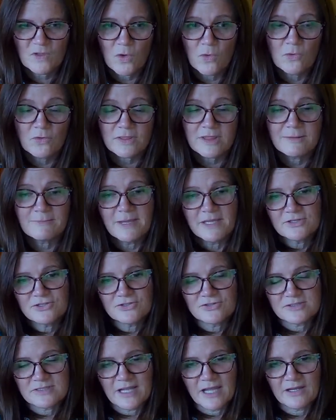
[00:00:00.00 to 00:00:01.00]
Or they may
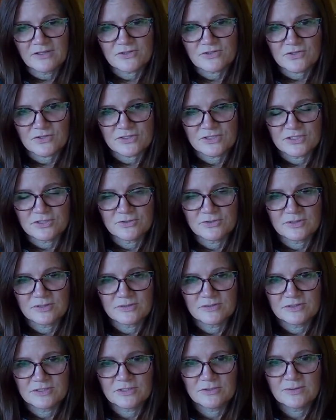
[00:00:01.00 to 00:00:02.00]
choose to
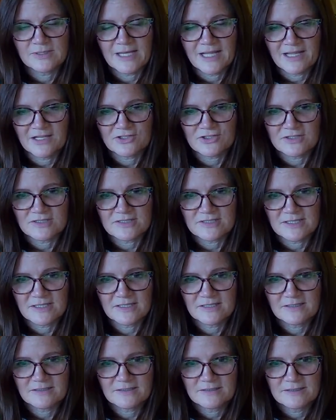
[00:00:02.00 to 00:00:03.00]
outsource to an
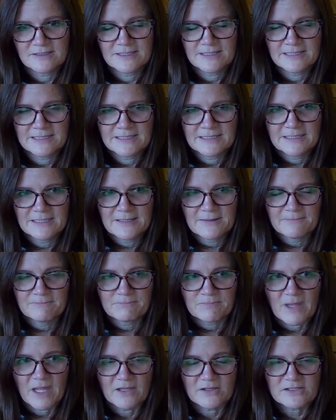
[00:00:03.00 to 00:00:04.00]
agency.
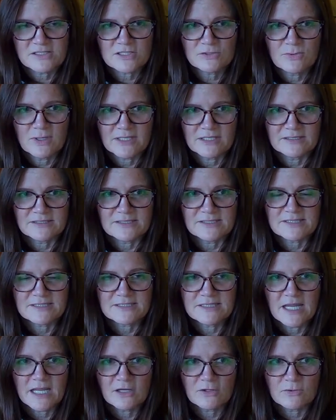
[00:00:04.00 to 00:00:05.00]
I also want to
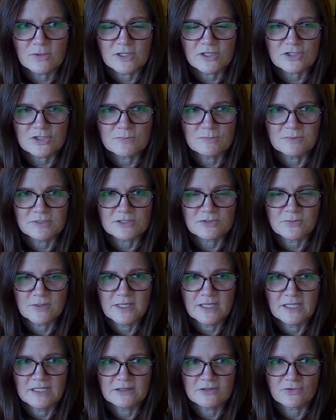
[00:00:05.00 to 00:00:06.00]
distinguish
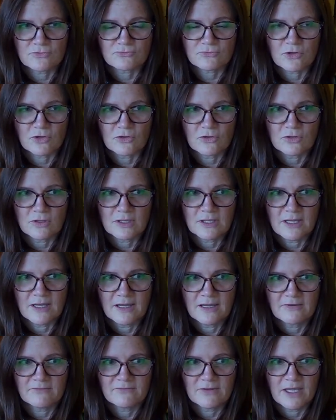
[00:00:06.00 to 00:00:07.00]
between the role
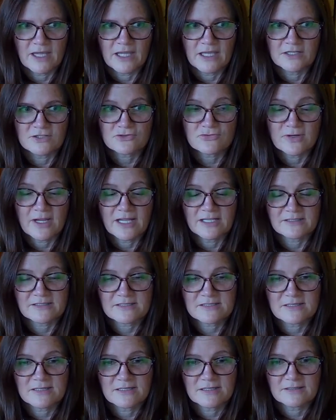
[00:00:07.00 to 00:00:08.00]
of a
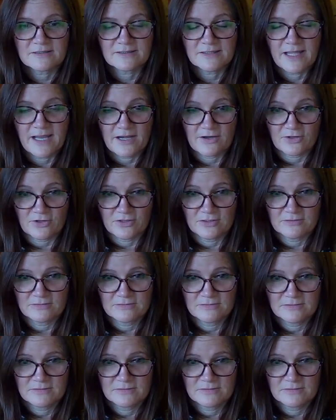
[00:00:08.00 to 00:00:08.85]
translator